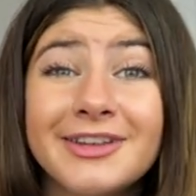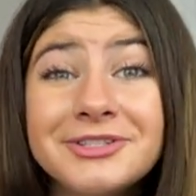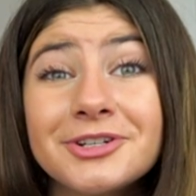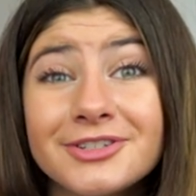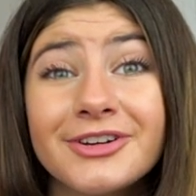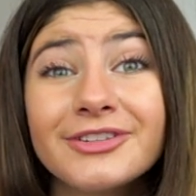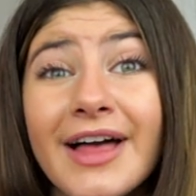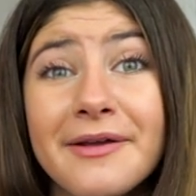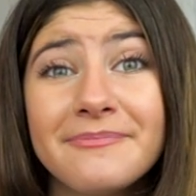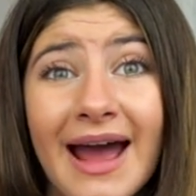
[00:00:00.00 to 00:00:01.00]
injures her
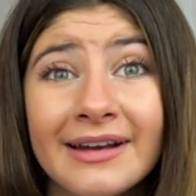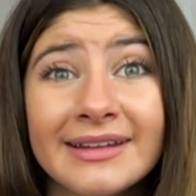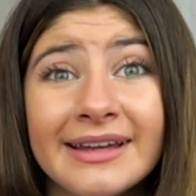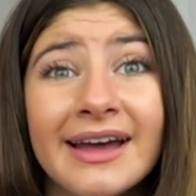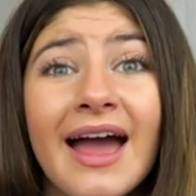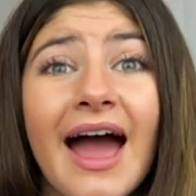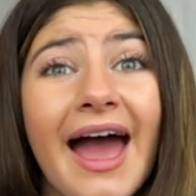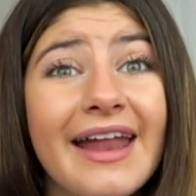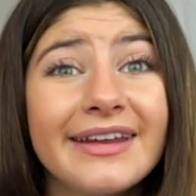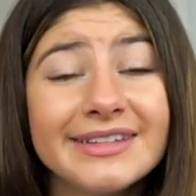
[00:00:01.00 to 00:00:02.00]
leg badly
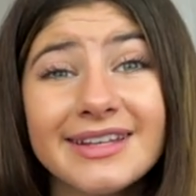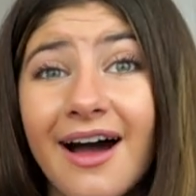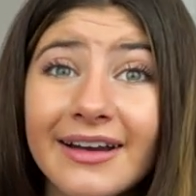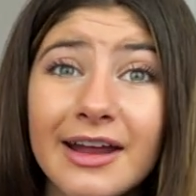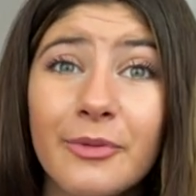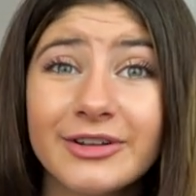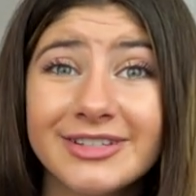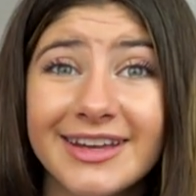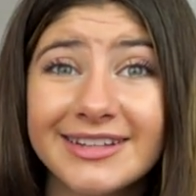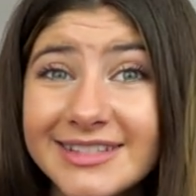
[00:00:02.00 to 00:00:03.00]
and is unable
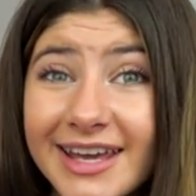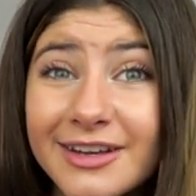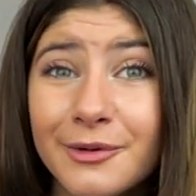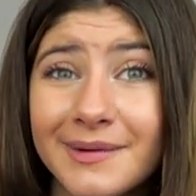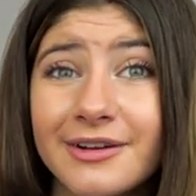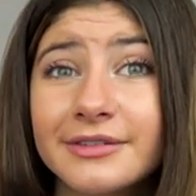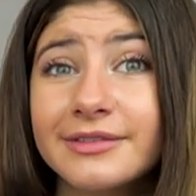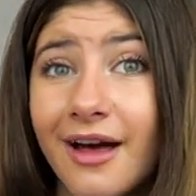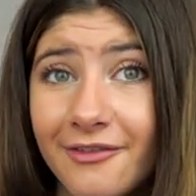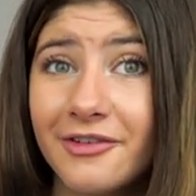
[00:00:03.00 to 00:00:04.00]
to continue with her
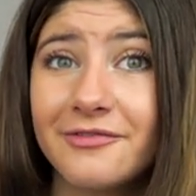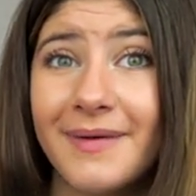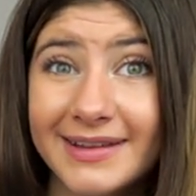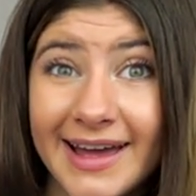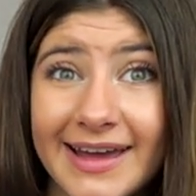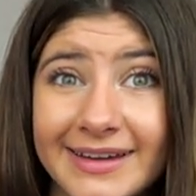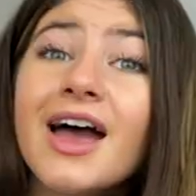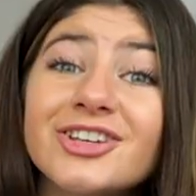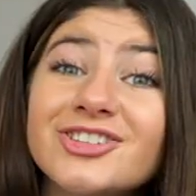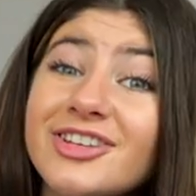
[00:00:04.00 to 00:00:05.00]
love of ballet.
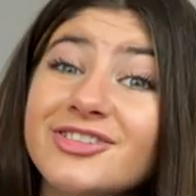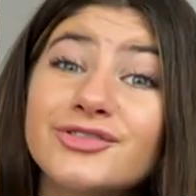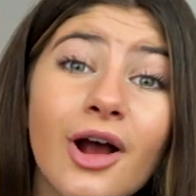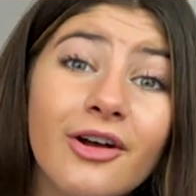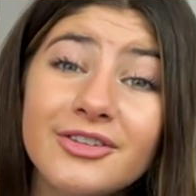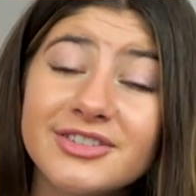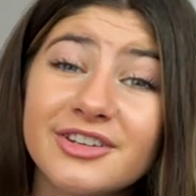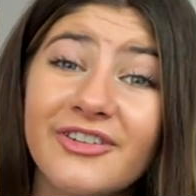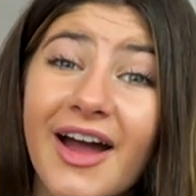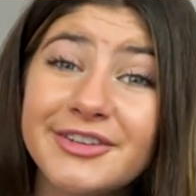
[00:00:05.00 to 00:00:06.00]
She struggles to
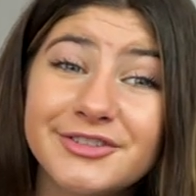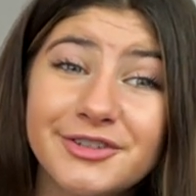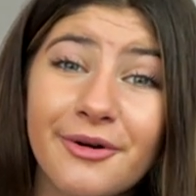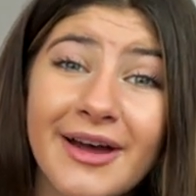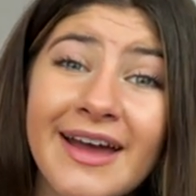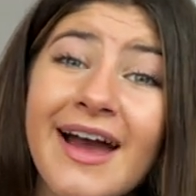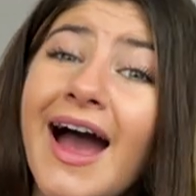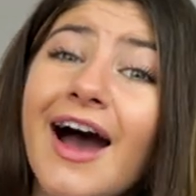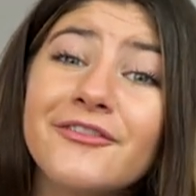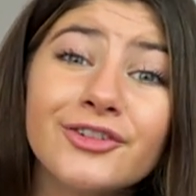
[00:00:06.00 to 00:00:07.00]
find joy
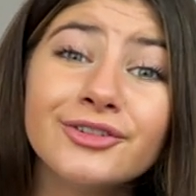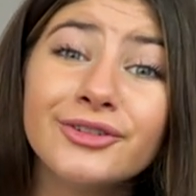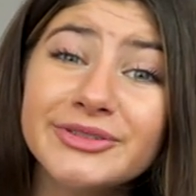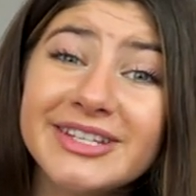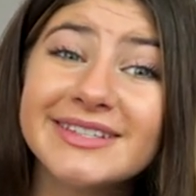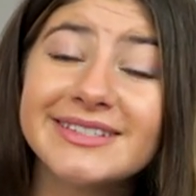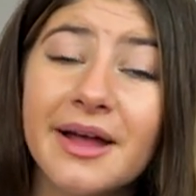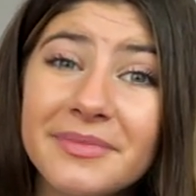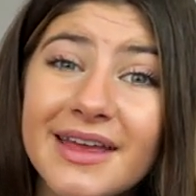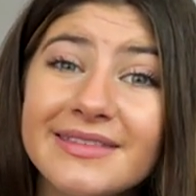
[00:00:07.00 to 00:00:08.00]
after losing
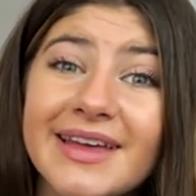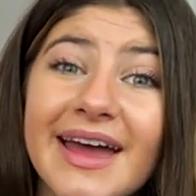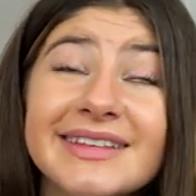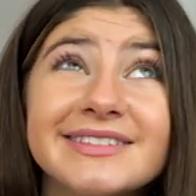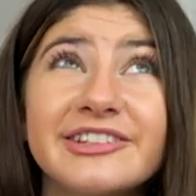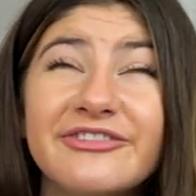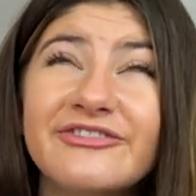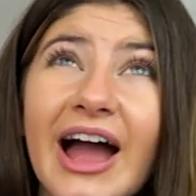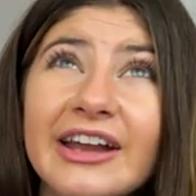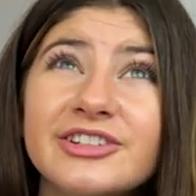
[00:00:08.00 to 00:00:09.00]
something that has
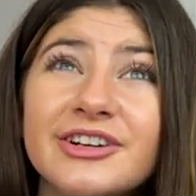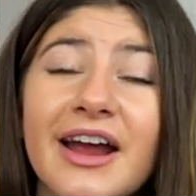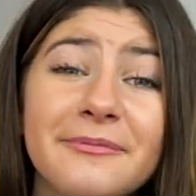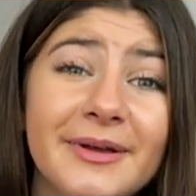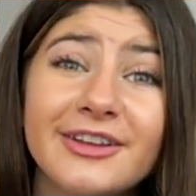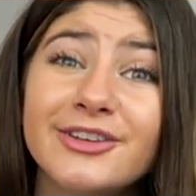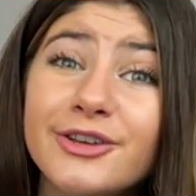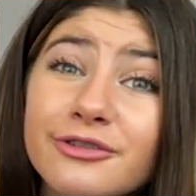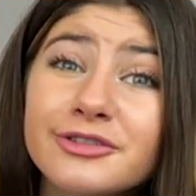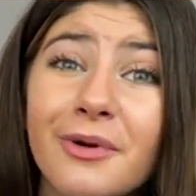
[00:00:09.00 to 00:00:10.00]
defined her and been a
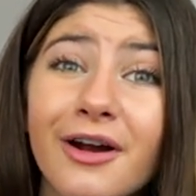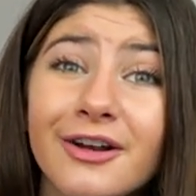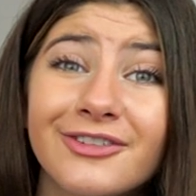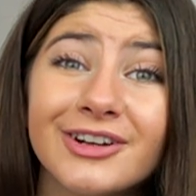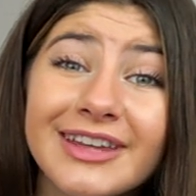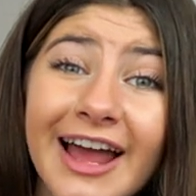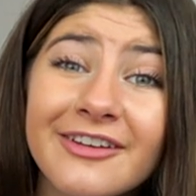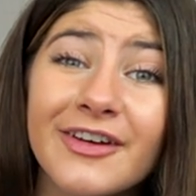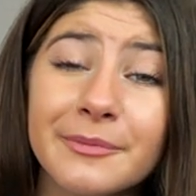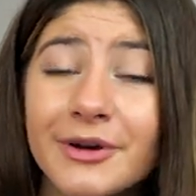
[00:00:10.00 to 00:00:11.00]
huge part of her life
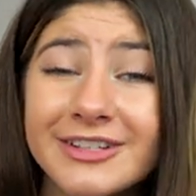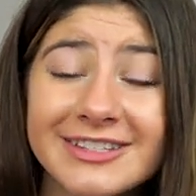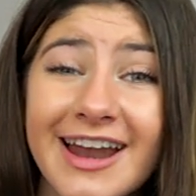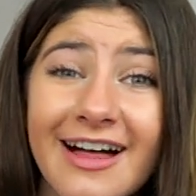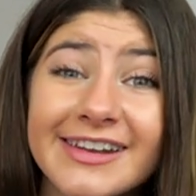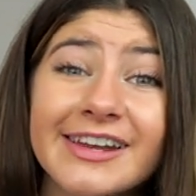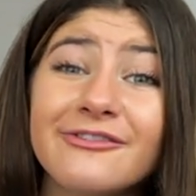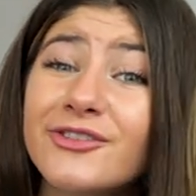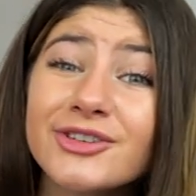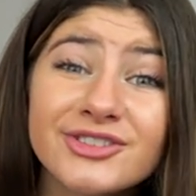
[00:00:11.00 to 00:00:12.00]
and personality
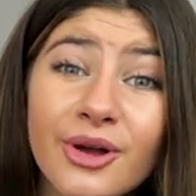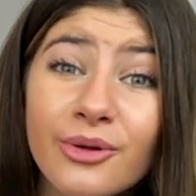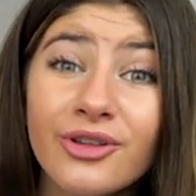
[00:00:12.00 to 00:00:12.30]
for so